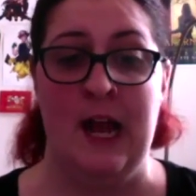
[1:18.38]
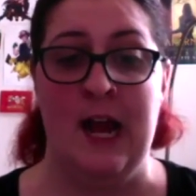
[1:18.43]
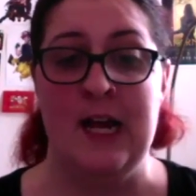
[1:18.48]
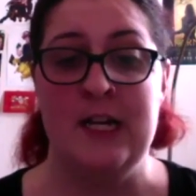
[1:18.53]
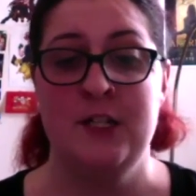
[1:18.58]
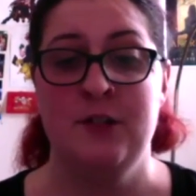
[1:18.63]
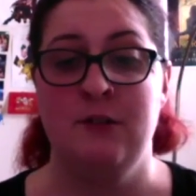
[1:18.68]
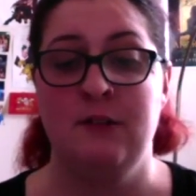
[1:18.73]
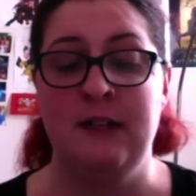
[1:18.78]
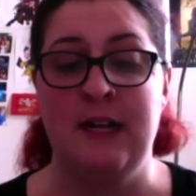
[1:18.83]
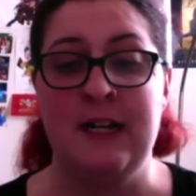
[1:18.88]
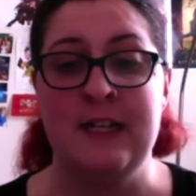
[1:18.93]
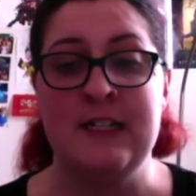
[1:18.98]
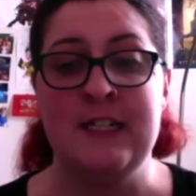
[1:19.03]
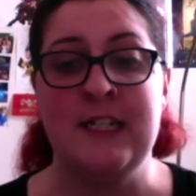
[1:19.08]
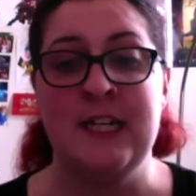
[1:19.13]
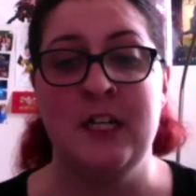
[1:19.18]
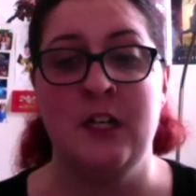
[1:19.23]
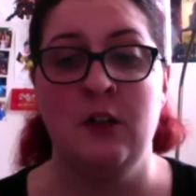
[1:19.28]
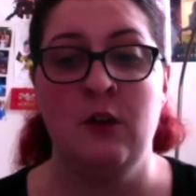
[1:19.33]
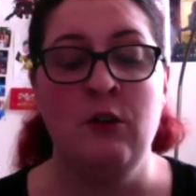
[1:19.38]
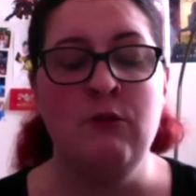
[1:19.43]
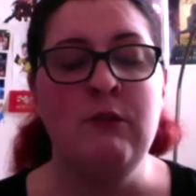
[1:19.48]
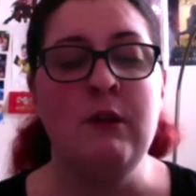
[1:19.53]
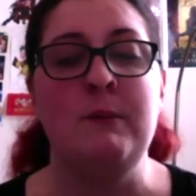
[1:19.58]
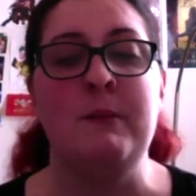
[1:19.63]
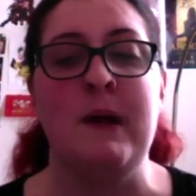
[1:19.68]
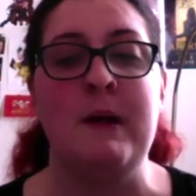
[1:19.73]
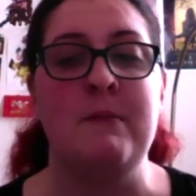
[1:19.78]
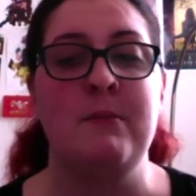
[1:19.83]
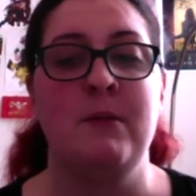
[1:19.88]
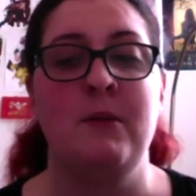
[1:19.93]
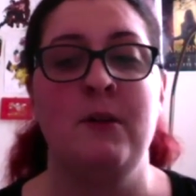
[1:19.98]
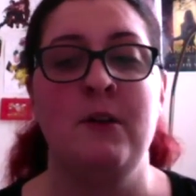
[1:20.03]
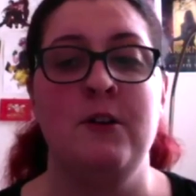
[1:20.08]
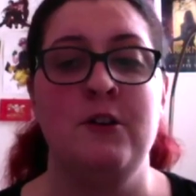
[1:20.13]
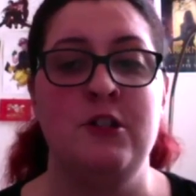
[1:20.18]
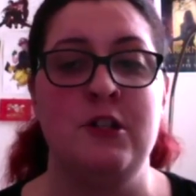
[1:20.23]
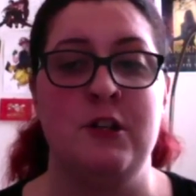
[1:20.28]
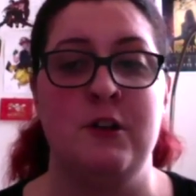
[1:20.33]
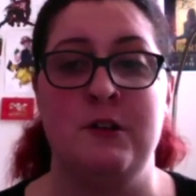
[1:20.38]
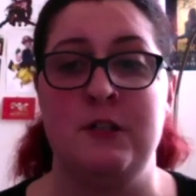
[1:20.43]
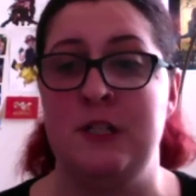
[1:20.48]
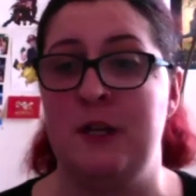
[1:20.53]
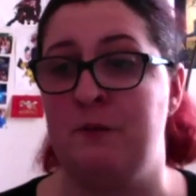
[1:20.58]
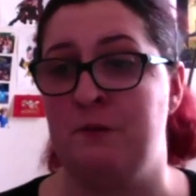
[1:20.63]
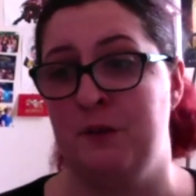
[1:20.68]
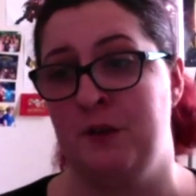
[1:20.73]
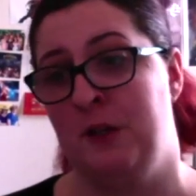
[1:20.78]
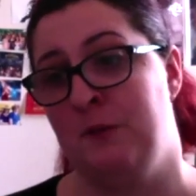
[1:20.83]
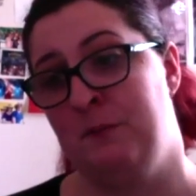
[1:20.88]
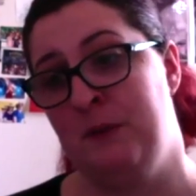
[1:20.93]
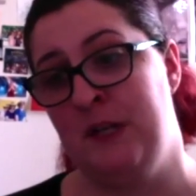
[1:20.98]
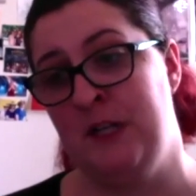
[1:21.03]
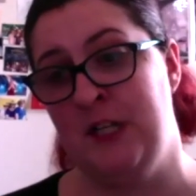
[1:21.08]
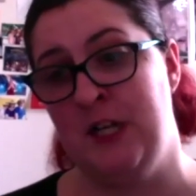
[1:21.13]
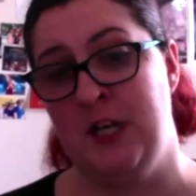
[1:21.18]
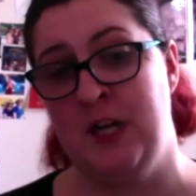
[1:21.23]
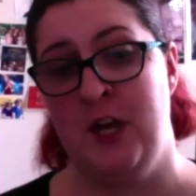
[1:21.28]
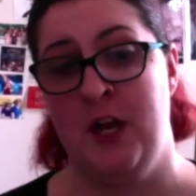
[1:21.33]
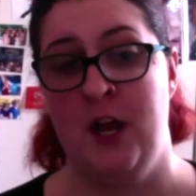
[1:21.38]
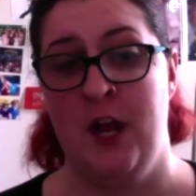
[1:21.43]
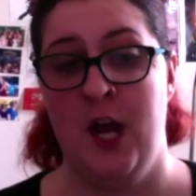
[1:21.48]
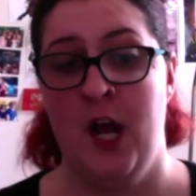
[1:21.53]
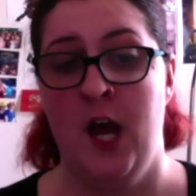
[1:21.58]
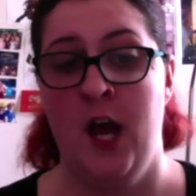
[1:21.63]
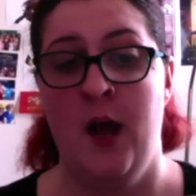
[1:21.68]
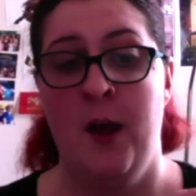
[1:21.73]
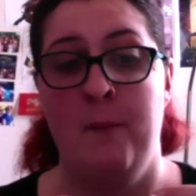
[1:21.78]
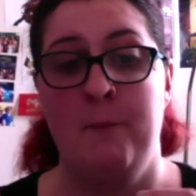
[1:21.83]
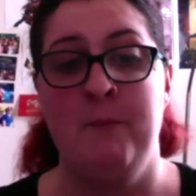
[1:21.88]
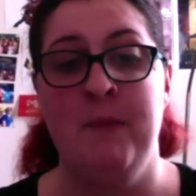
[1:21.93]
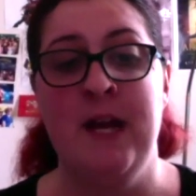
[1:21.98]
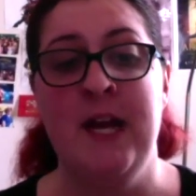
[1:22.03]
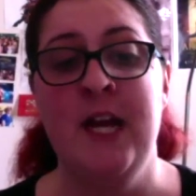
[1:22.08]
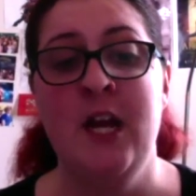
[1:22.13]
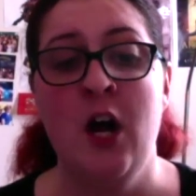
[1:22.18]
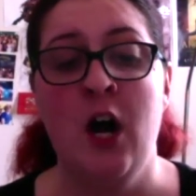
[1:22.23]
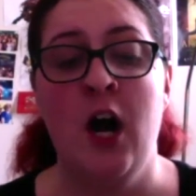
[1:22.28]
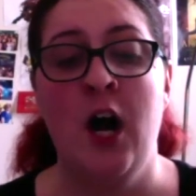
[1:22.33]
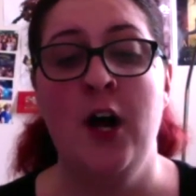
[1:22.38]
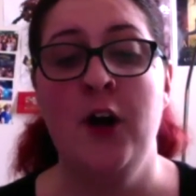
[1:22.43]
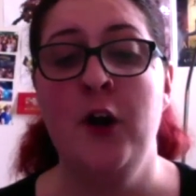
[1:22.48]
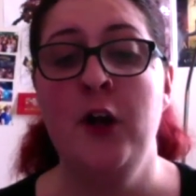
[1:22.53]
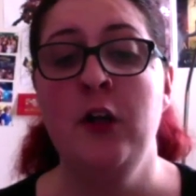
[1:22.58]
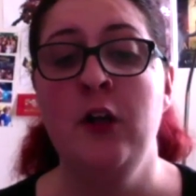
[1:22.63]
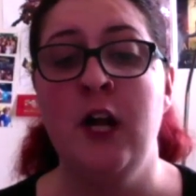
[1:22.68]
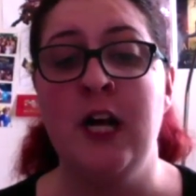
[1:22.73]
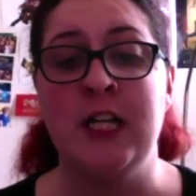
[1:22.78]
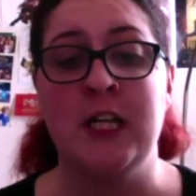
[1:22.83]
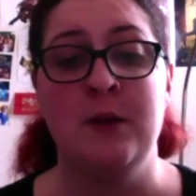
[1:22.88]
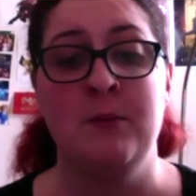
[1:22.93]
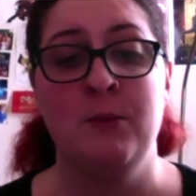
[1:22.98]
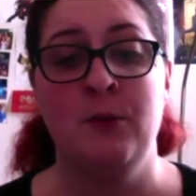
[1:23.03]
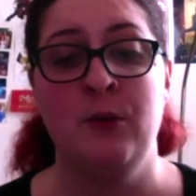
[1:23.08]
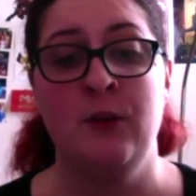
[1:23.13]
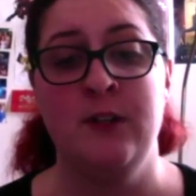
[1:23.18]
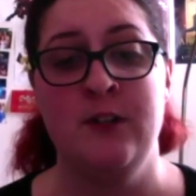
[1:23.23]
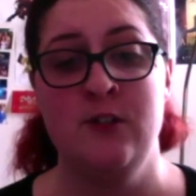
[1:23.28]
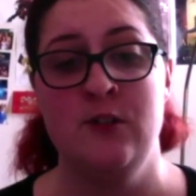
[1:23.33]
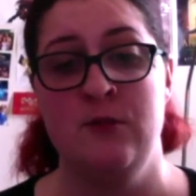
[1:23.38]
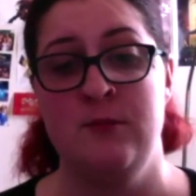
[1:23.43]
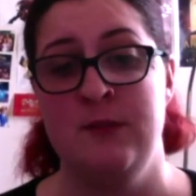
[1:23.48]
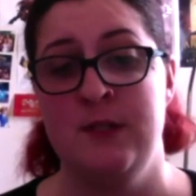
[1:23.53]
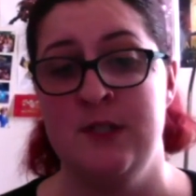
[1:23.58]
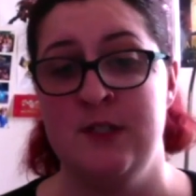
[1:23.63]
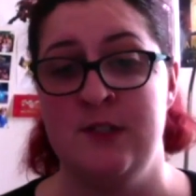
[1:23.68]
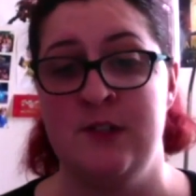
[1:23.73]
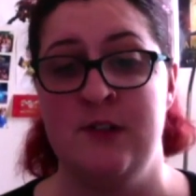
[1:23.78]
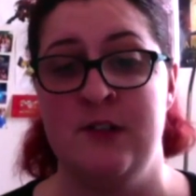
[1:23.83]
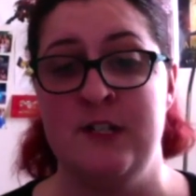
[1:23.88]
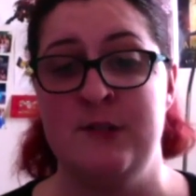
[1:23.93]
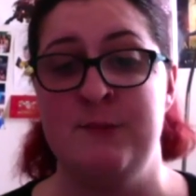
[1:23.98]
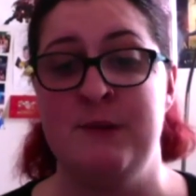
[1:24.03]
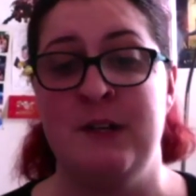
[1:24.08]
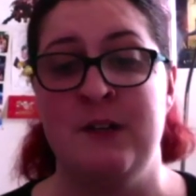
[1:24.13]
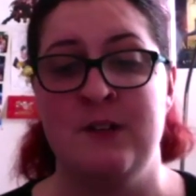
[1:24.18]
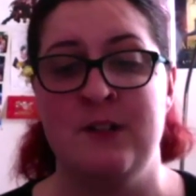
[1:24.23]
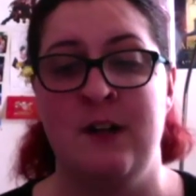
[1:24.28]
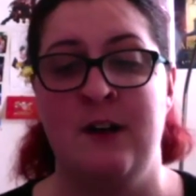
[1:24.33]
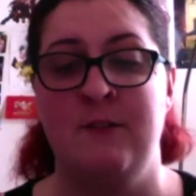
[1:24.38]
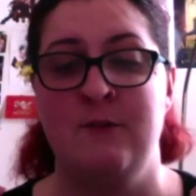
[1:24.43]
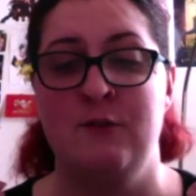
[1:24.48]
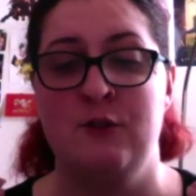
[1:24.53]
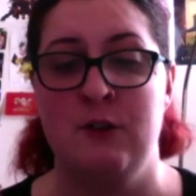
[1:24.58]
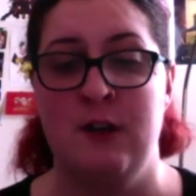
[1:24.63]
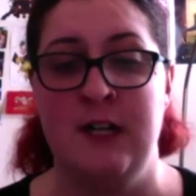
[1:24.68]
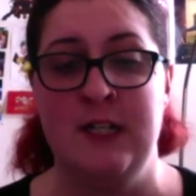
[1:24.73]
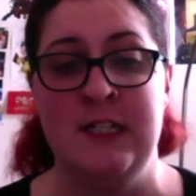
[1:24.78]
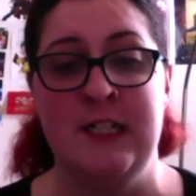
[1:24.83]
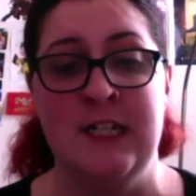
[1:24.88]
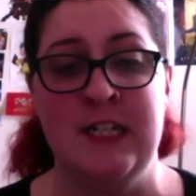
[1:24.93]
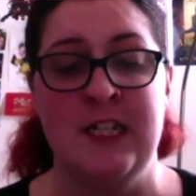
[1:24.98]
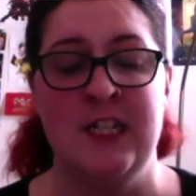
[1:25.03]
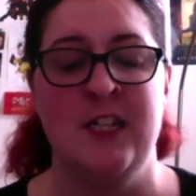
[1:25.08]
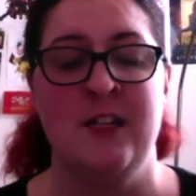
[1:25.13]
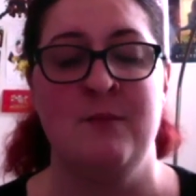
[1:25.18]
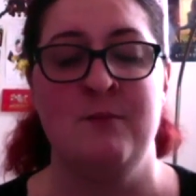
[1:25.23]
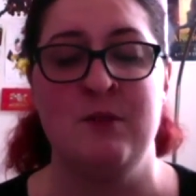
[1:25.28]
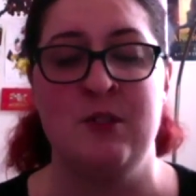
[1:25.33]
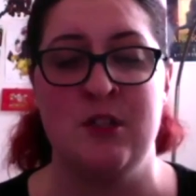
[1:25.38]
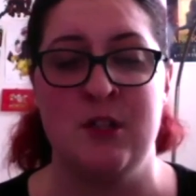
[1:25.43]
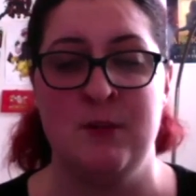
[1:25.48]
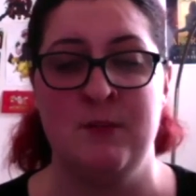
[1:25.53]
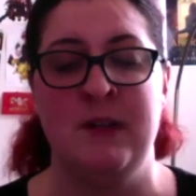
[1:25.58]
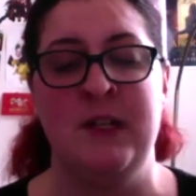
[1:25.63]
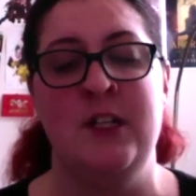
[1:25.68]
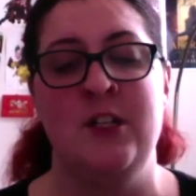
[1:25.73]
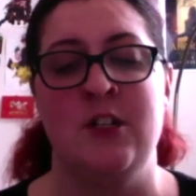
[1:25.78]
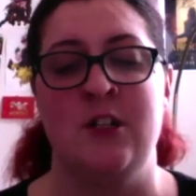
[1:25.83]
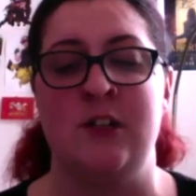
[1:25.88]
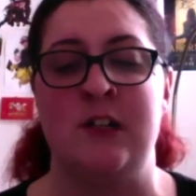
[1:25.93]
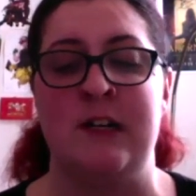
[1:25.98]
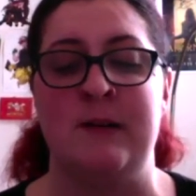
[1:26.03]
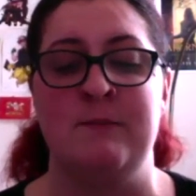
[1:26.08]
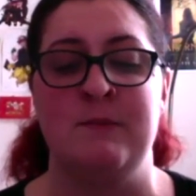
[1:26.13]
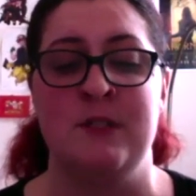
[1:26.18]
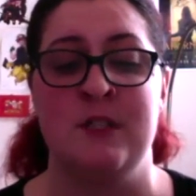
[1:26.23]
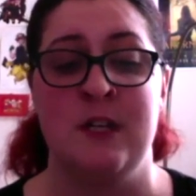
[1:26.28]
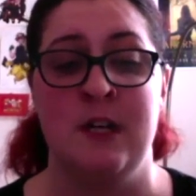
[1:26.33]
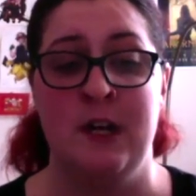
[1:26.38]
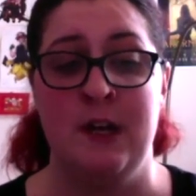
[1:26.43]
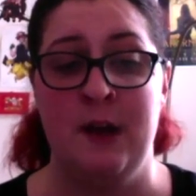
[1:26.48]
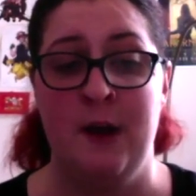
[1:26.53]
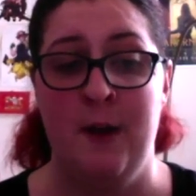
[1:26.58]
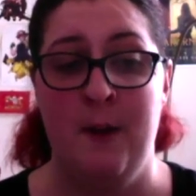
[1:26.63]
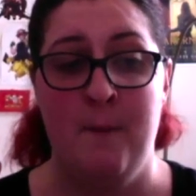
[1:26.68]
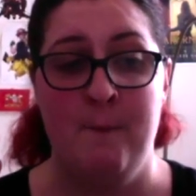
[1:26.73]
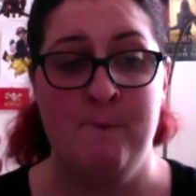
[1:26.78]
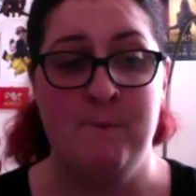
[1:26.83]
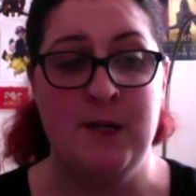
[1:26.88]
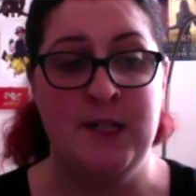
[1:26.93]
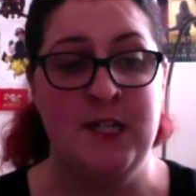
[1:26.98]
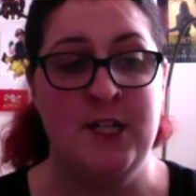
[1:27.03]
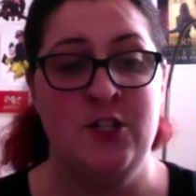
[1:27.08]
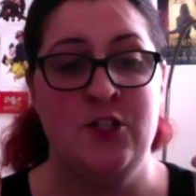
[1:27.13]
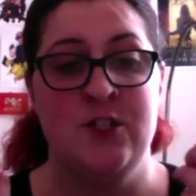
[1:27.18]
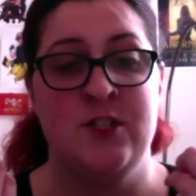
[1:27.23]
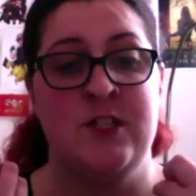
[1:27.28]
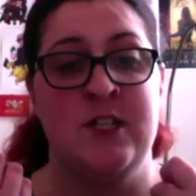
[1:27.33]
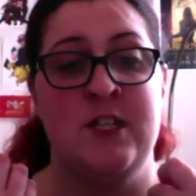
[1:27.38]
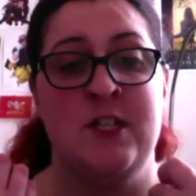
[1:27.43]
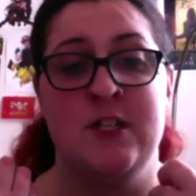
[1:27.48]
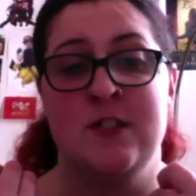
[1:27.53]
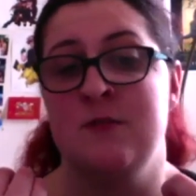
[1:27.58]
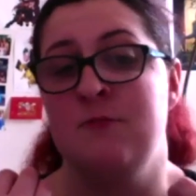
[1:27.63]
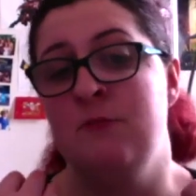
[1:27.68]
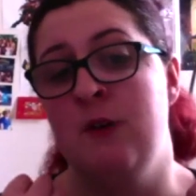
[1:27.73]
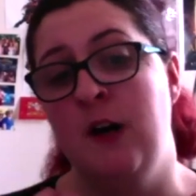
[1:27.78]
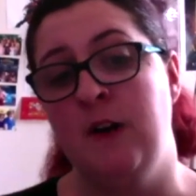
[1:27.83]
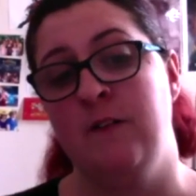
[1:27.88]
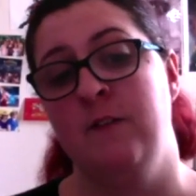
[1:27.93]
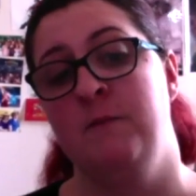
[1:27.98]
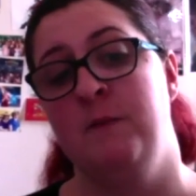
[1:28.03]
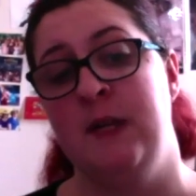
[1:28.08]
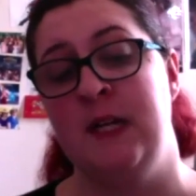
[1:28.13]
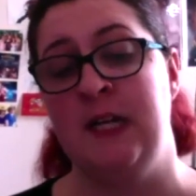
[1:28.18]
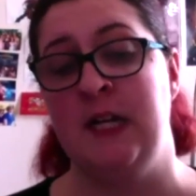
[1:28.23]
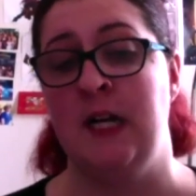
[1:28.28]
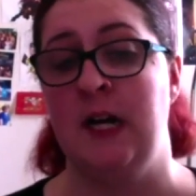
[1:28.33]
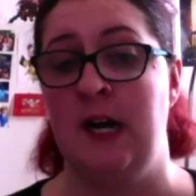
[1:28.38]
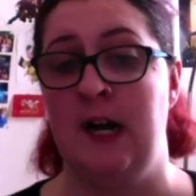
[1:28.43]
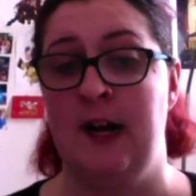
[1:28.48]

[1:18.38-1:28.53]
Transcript: And you're allowed to get along with people who share a different opinion. Me, I don't like the Mortal Instruments series because I've tried to get in them so many times, but it doesn't work for me.